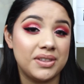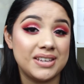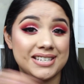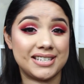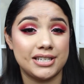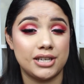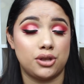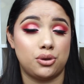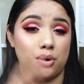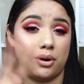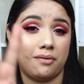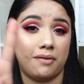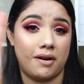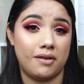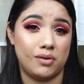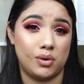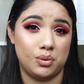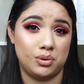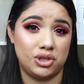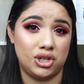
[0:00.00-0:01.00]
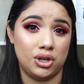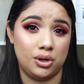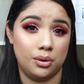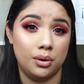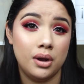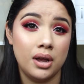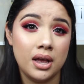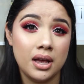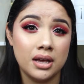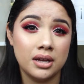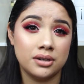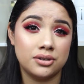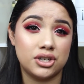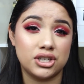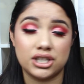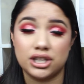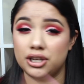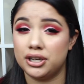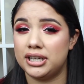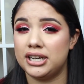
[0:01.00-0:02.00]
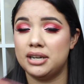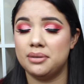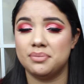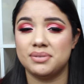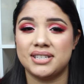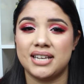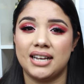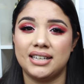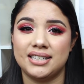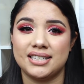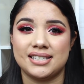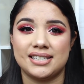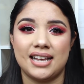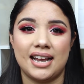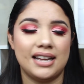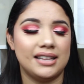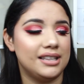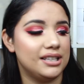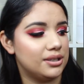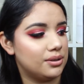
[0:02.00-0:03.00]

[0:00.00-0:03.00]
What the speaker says: This is a 350 Just looking at them side to side,